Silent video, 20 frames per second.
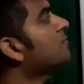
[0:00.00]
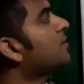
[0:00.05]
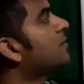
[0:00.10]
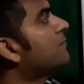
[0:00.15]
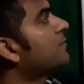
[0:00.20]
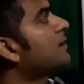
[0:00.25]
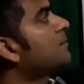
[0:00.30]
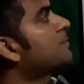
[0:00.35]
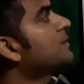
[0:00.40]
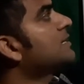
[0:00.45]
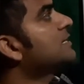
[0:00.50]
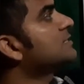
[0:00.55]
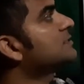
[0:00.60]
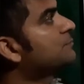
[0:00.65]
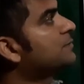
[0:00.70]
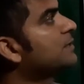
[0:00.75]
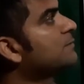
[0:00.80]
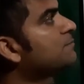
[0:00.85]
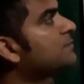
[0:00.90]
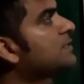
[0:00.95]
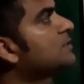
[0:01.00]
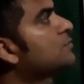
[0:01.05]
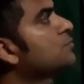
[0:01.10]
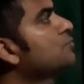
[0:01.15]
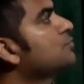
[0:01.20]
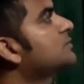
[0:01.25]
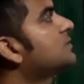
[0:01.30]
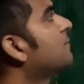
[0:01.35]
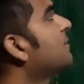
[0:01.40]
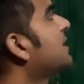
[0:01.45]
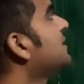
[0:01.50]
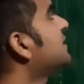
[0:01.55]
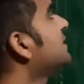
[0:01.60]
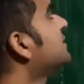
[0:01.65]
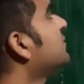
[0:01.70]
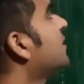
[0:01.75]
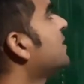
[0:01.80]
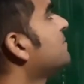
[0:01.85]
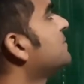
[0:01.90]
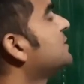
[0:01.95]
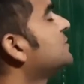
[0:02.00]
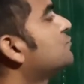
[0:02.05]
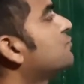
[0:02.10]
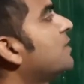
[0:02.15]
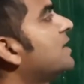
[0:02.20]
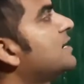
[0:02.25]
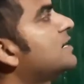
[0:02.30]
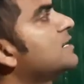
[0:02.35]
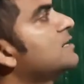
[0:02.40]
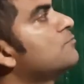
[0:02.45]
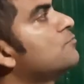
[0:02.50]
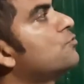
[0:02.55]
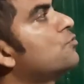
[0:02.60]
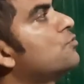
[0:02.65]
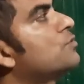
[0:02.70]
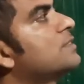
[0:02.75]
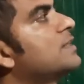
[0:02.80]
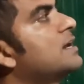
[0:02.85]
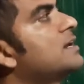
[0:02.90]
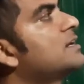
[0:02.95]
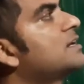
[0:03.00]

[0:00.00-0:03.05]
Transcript: of AP is 52, 17th term is 20, more than